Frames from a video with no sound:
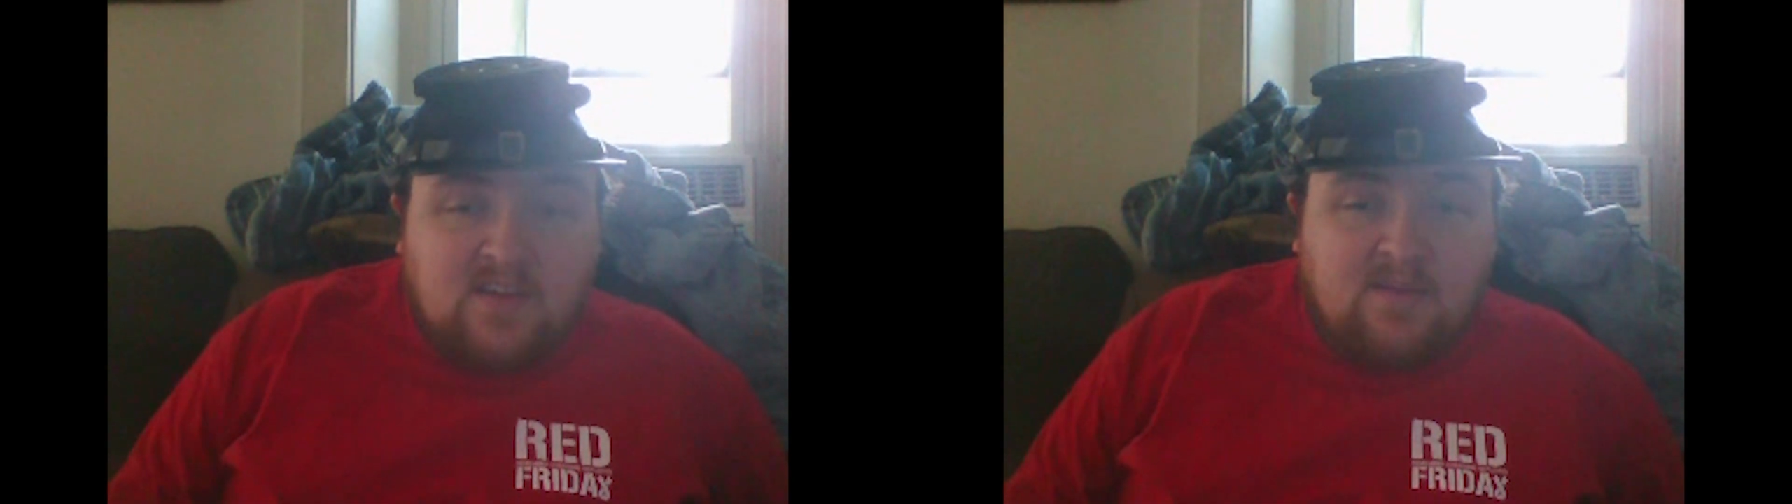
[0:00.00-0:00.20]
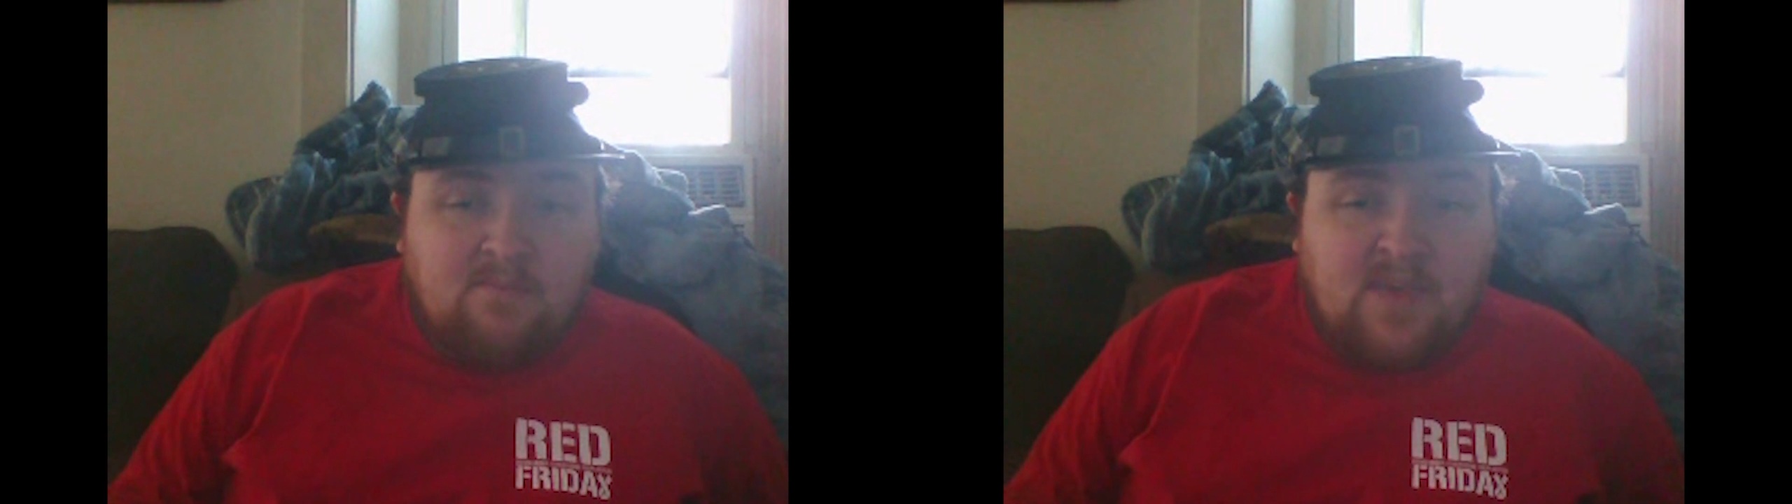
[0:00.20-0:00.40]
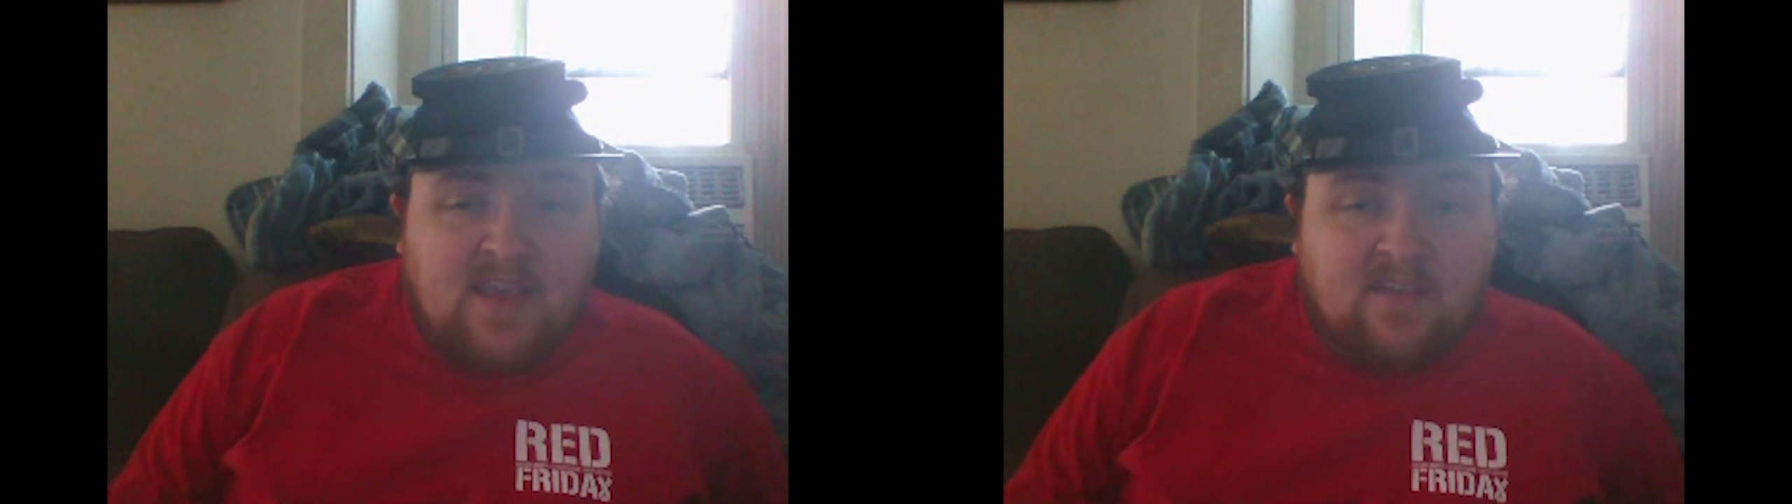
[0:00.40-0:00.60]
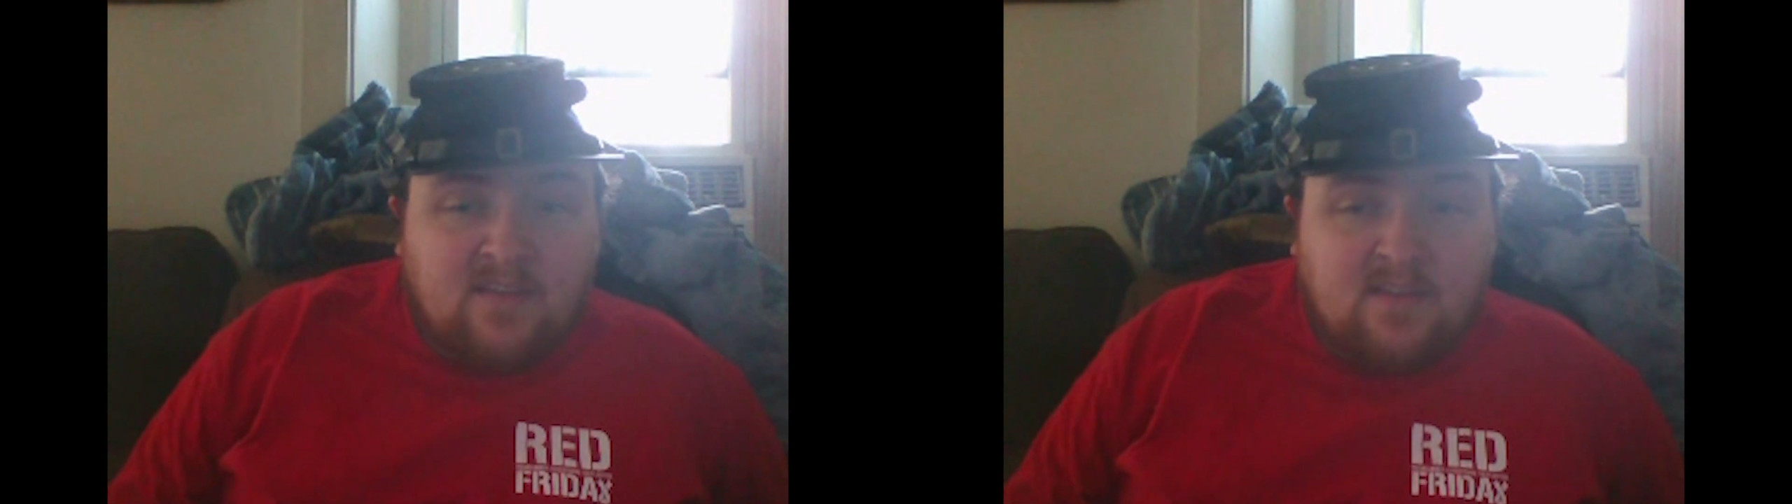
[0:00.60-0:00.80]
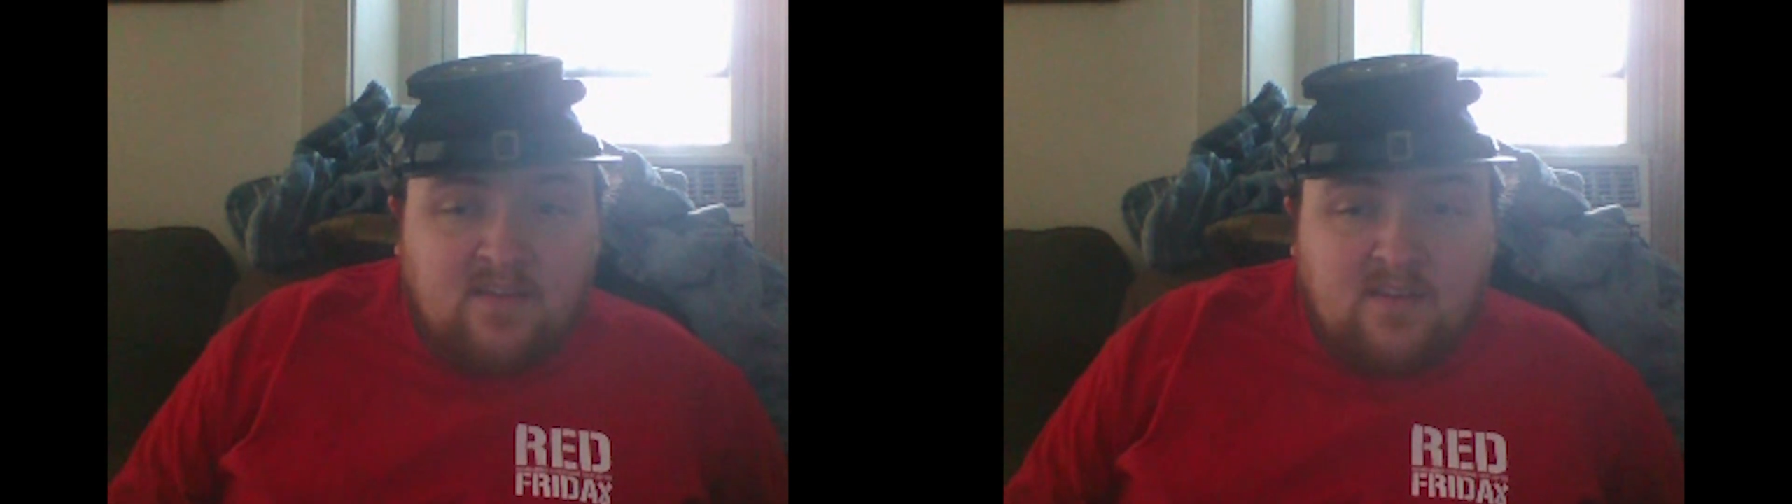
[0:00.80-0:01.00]
in
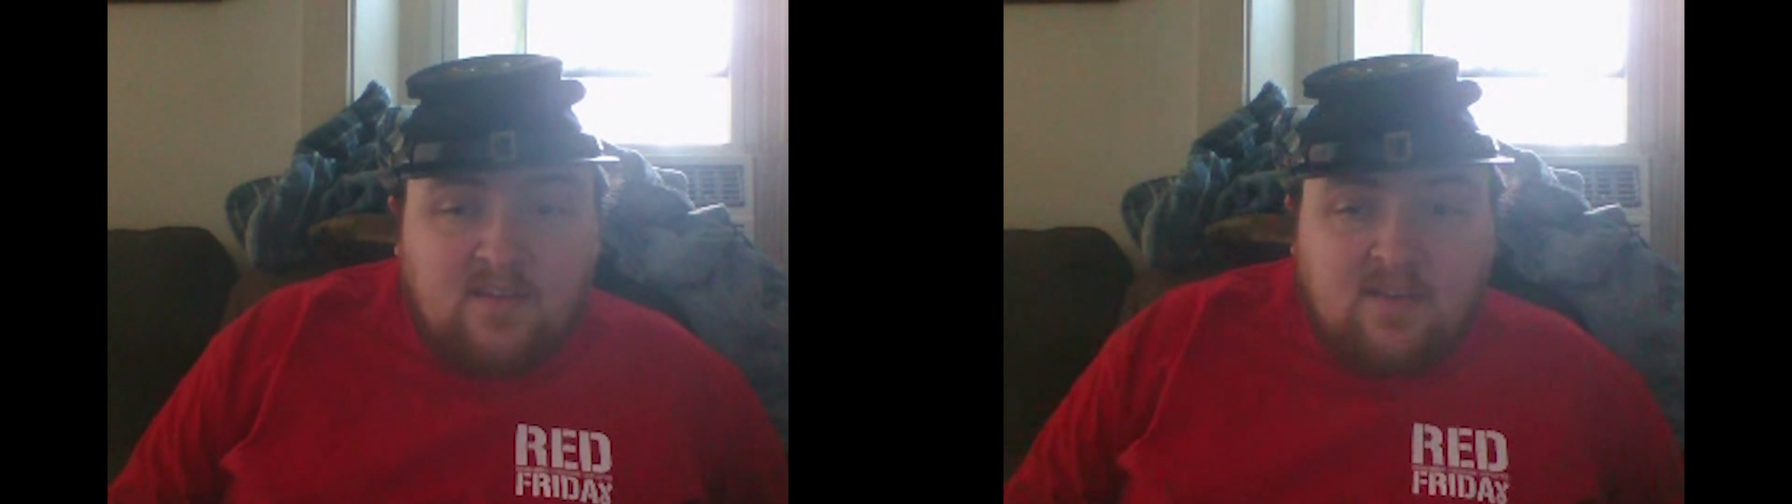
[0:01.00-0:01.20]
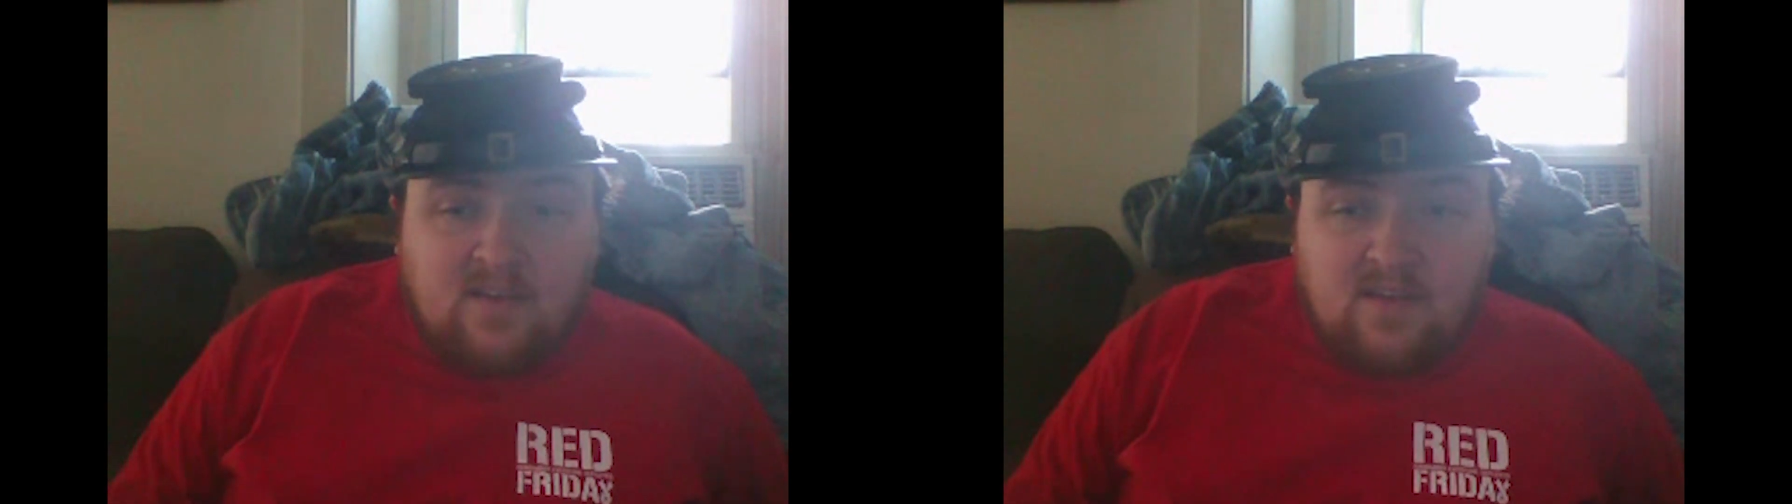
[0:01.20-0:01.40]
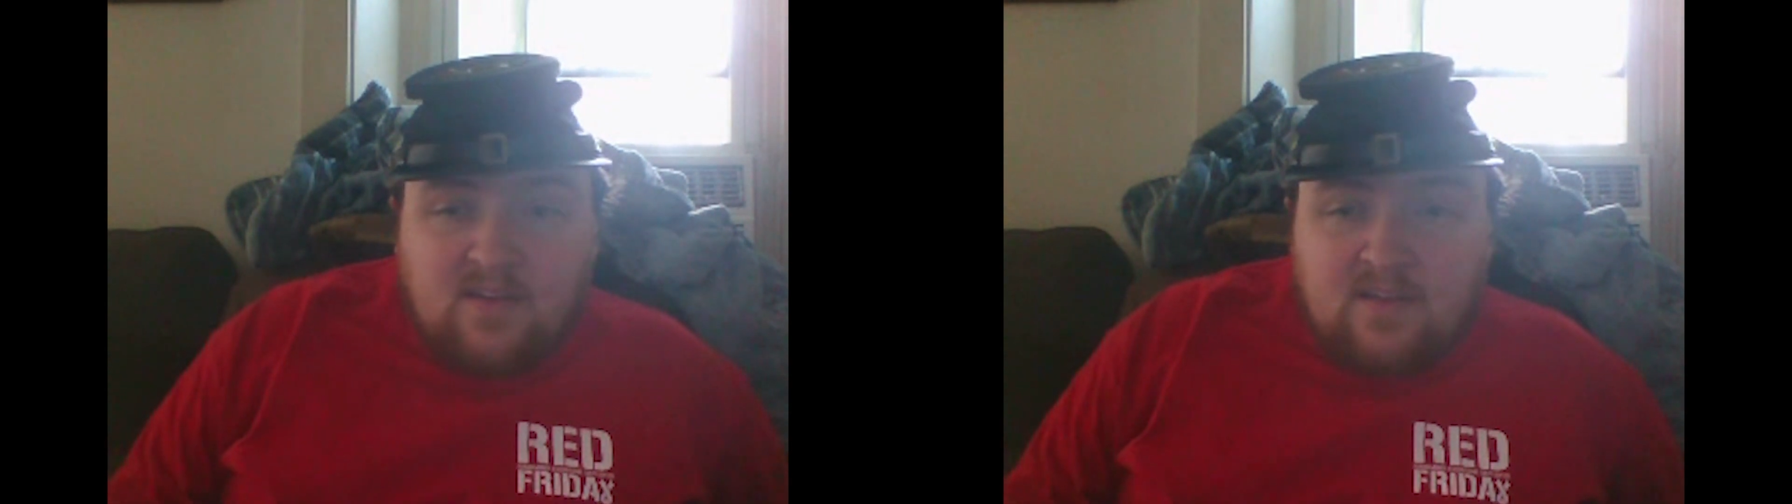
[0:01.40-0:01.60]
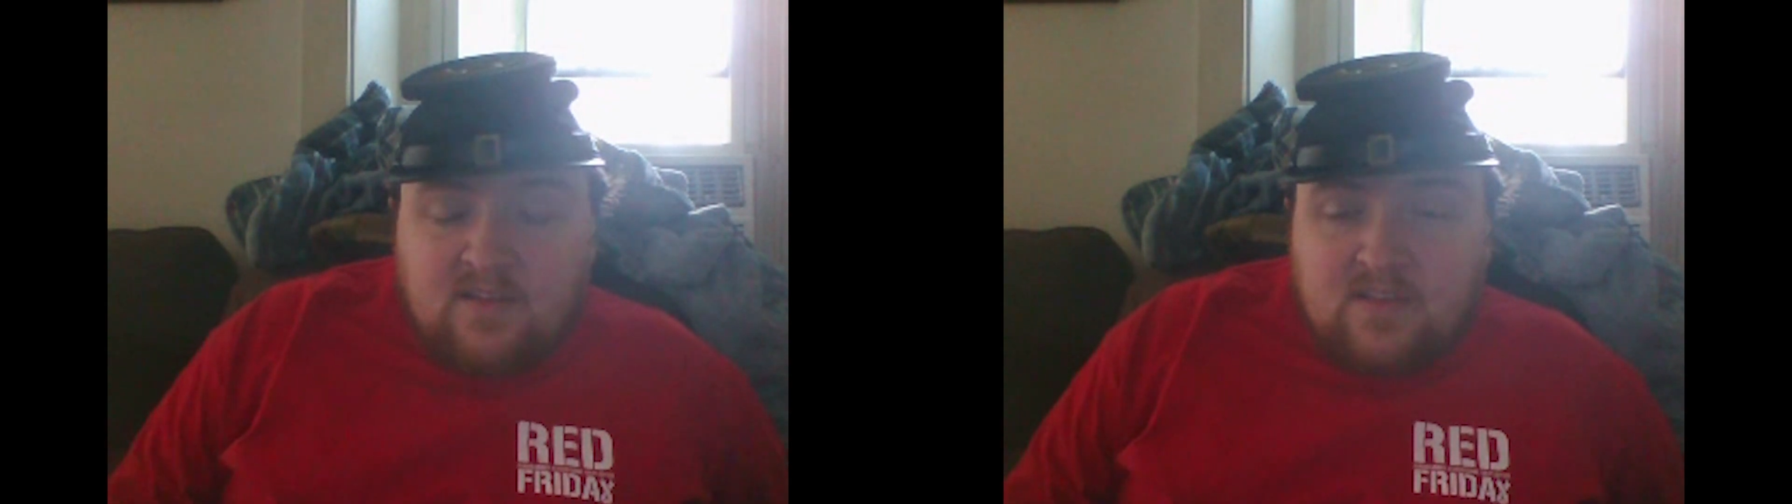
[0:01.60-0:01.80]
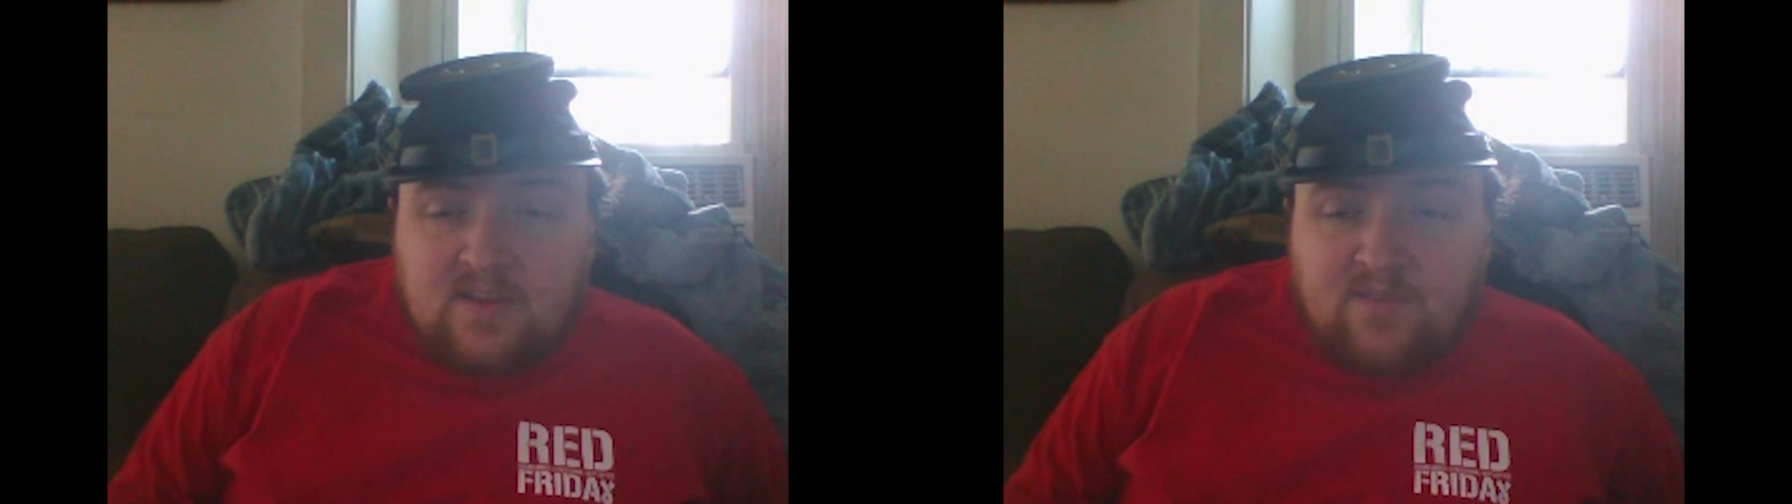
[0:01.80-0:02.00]
men. The